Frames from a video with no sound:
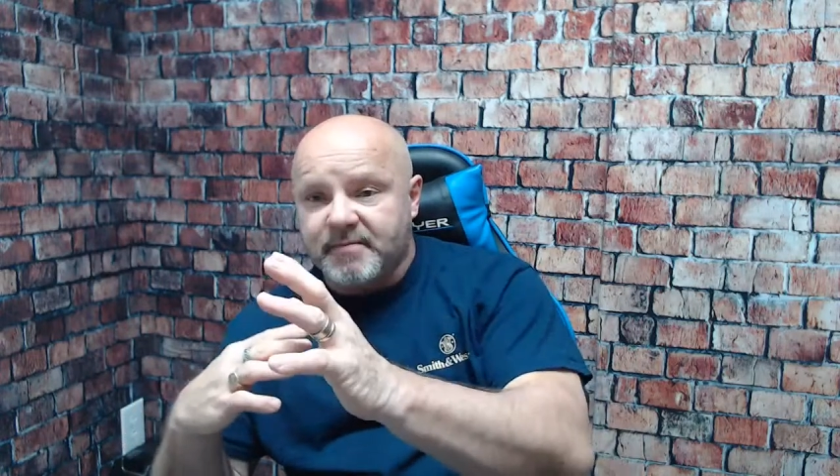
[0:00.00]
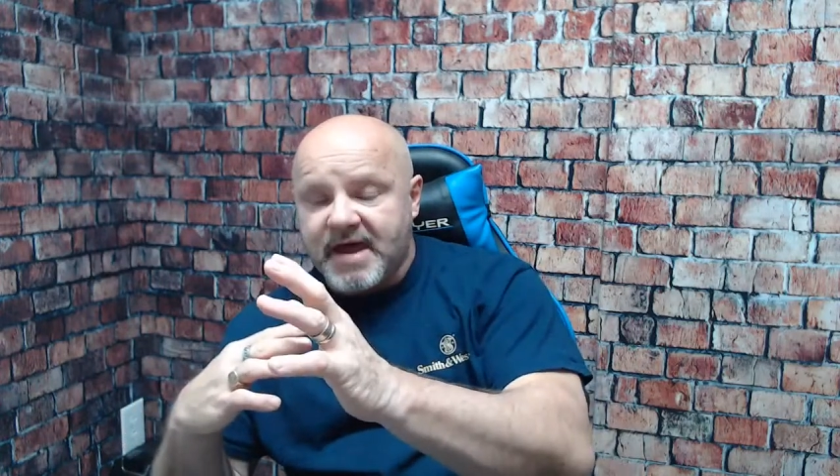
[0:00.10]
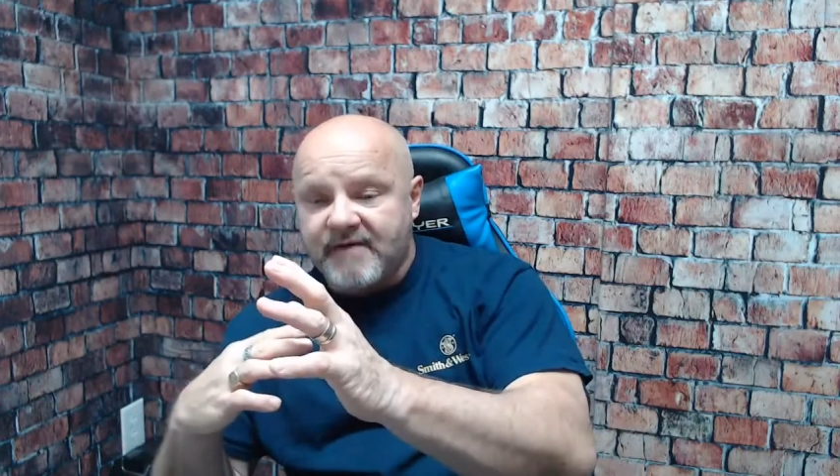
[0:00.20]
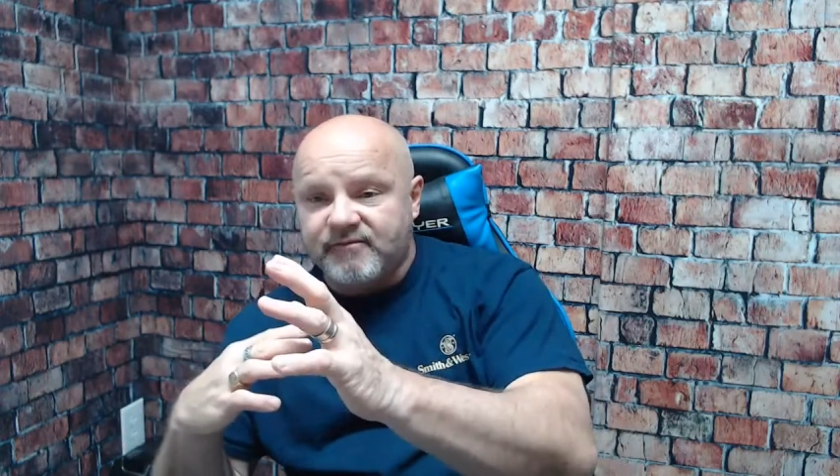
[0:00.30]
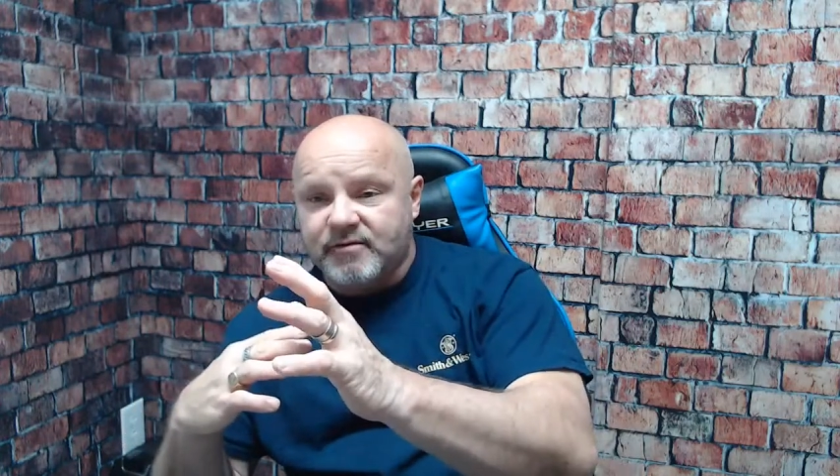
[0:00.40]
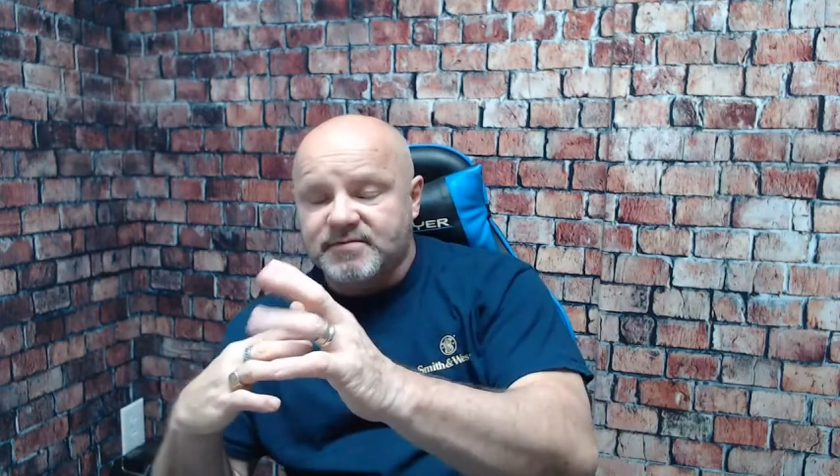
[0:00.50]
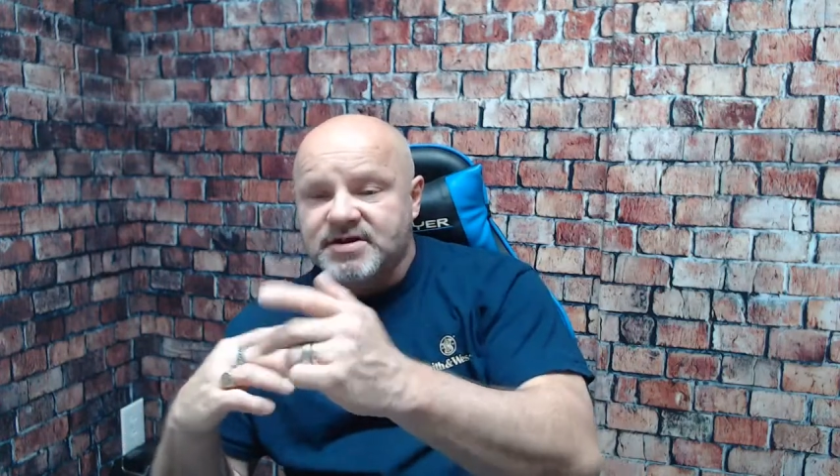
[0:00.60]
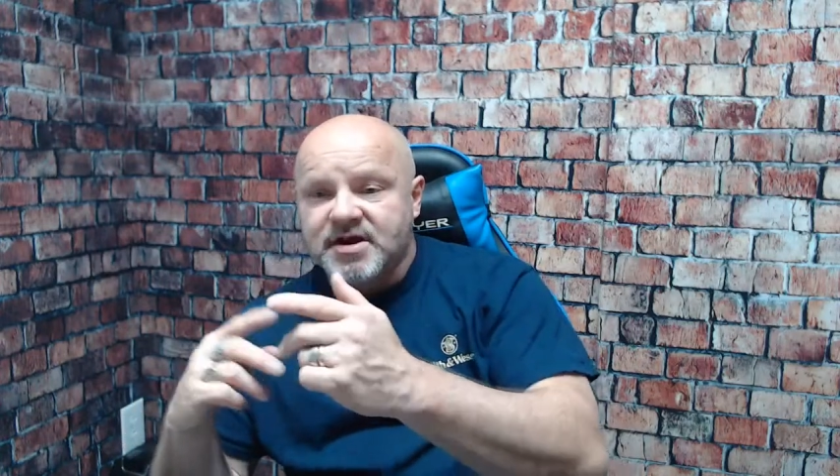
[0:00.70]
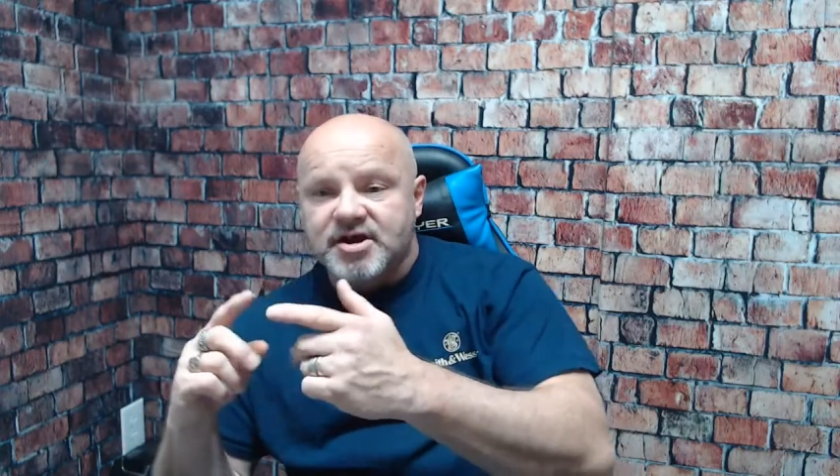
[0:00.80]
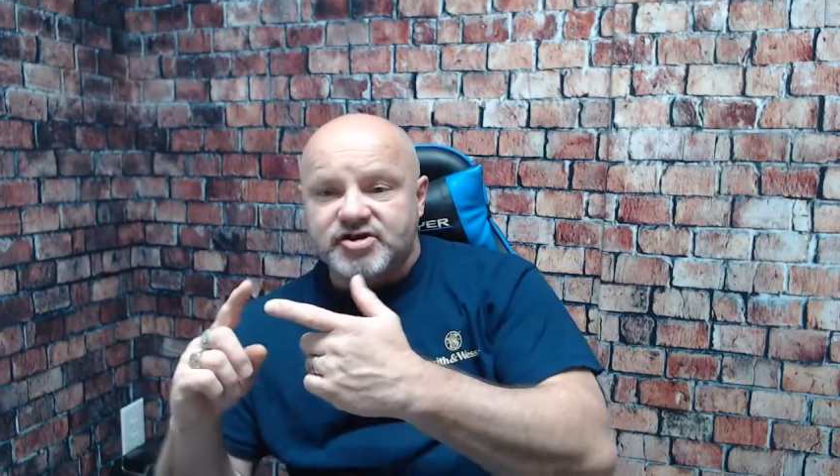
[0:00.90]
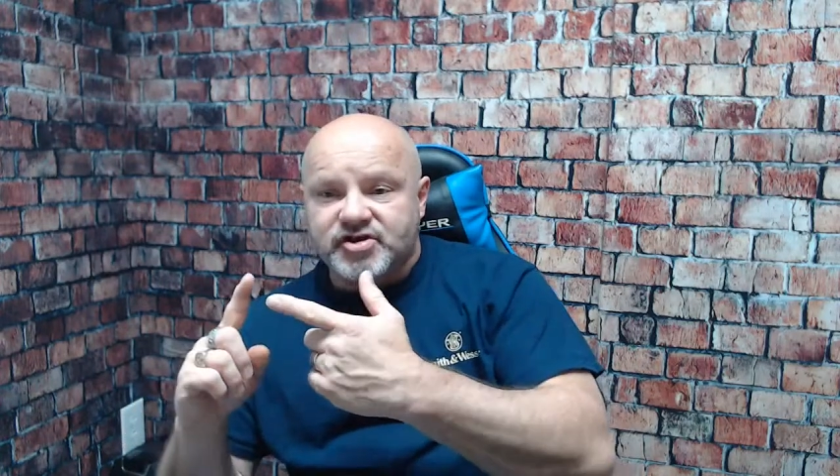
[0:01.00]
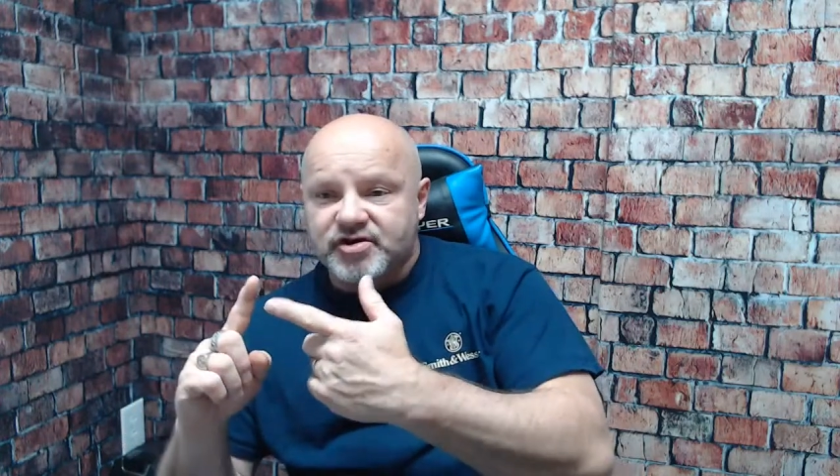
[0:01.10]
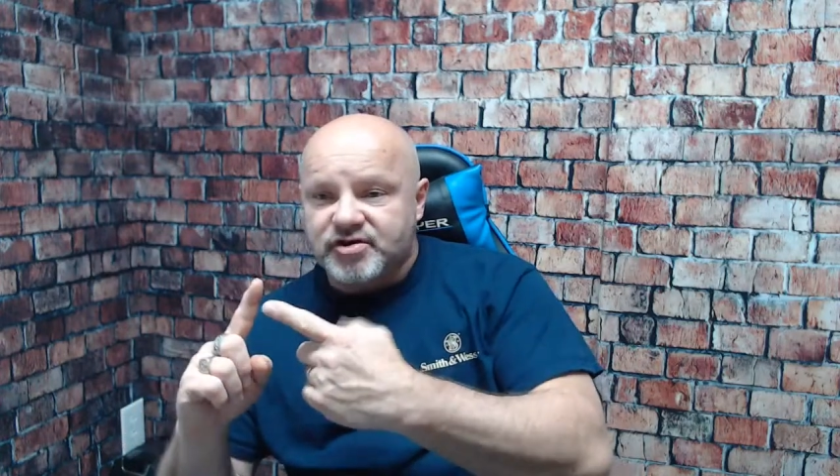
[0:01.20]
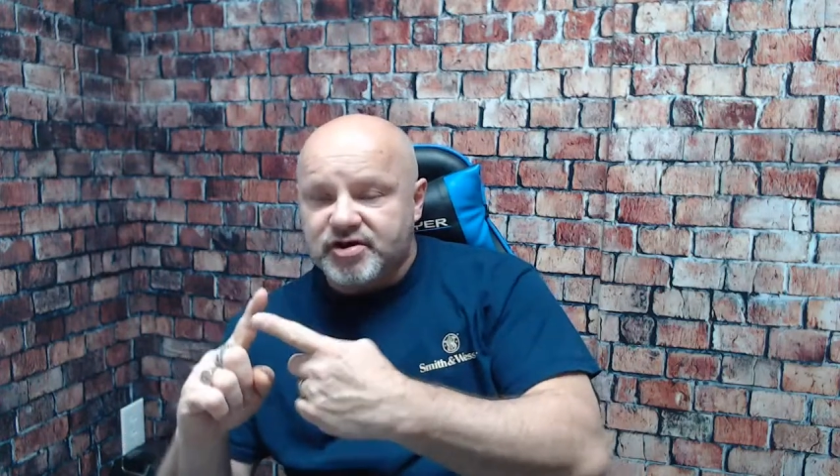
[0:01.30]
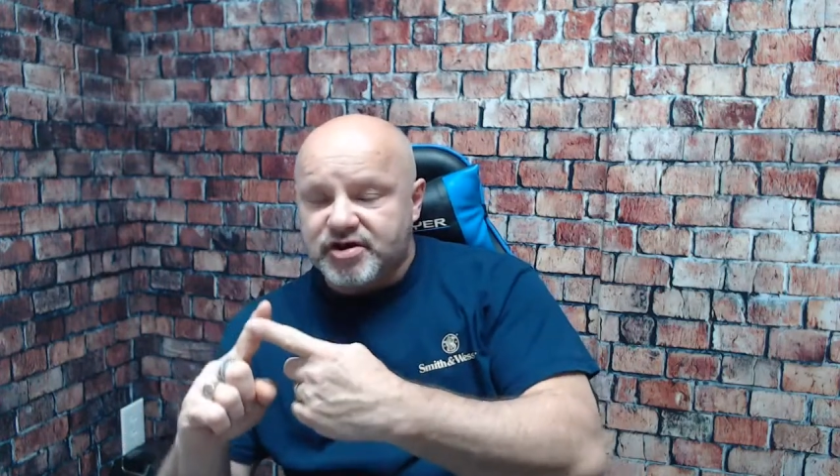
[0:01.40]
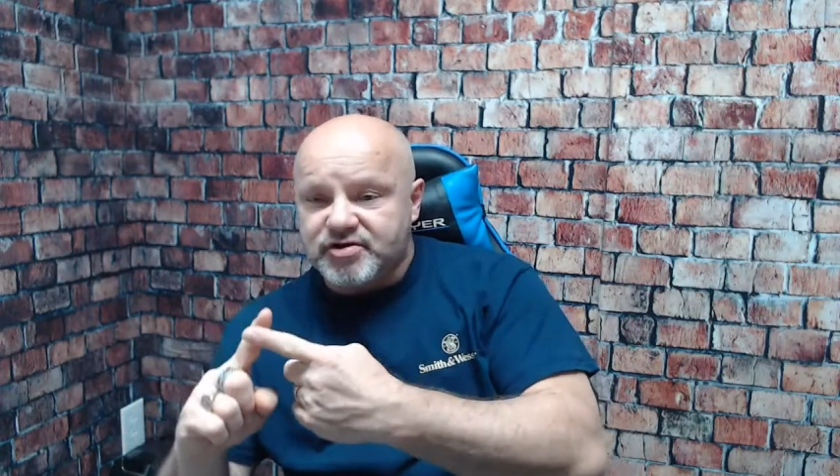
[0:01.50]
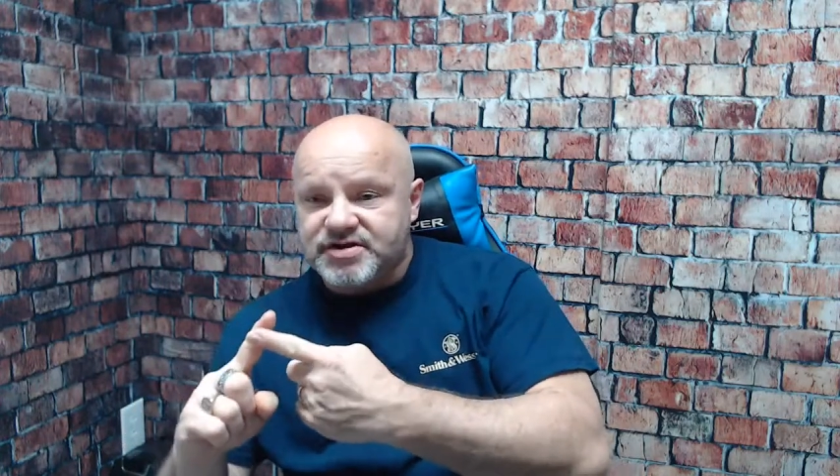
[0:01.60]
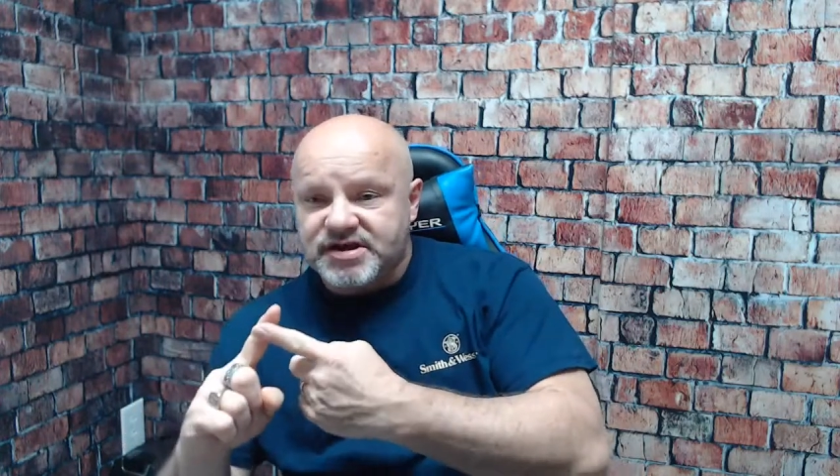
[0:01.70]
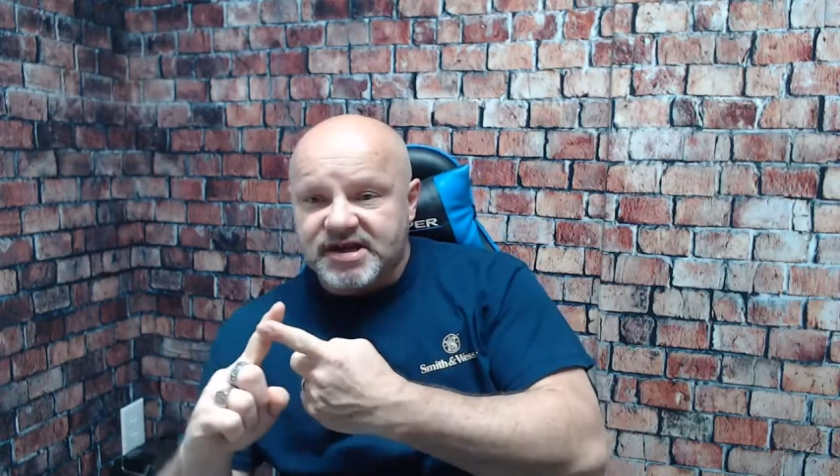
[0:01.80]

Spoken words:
platforms. So you're using